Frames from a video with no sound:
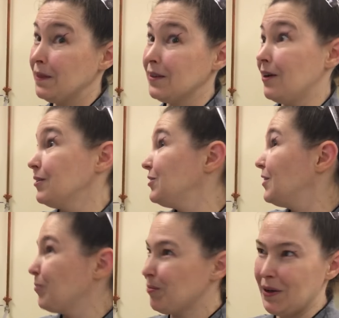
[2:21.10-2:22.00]
talk to
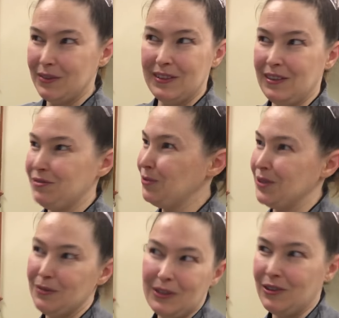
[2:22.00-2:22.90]
them about if they want
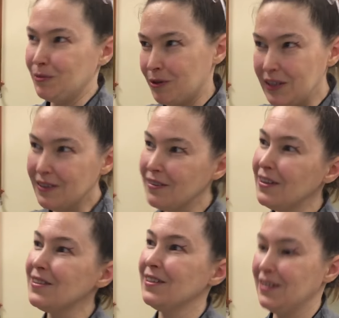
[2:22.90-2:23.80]
to collaborate on
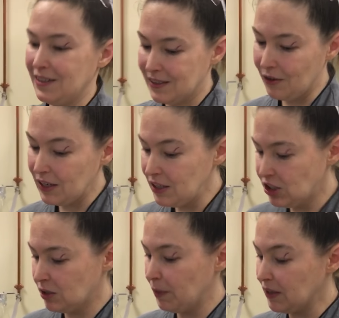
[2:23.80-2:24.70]
this. So
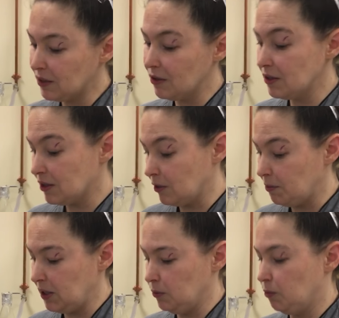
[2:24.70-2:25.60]
each bacteria is going to
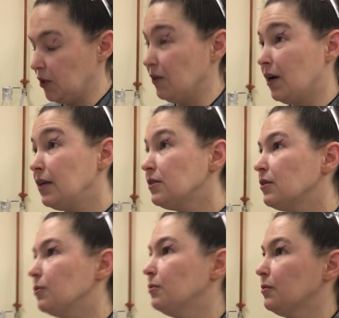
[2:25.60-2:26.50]
be one line.
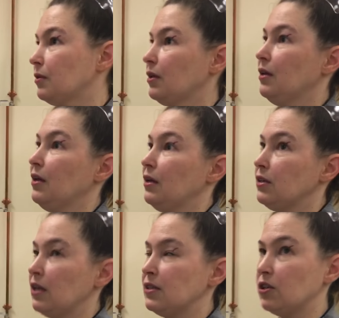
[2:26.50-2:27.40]
So
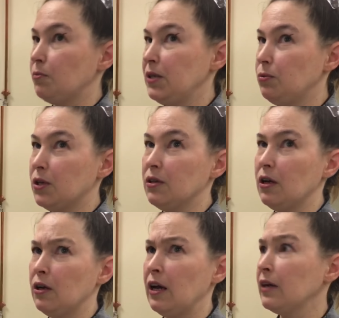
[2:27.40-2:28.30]
it's going to be one
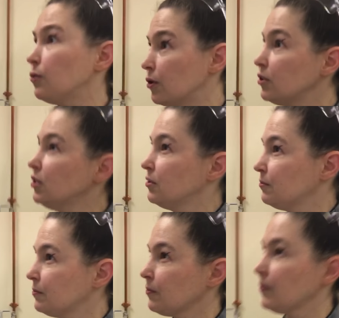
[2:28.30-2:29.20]
accord.
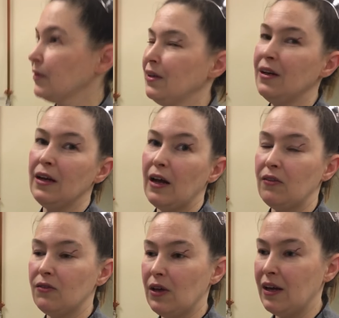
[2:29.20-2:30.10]

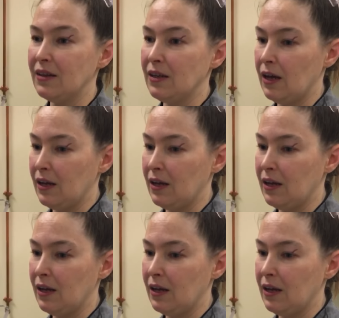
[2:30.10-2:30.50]
And then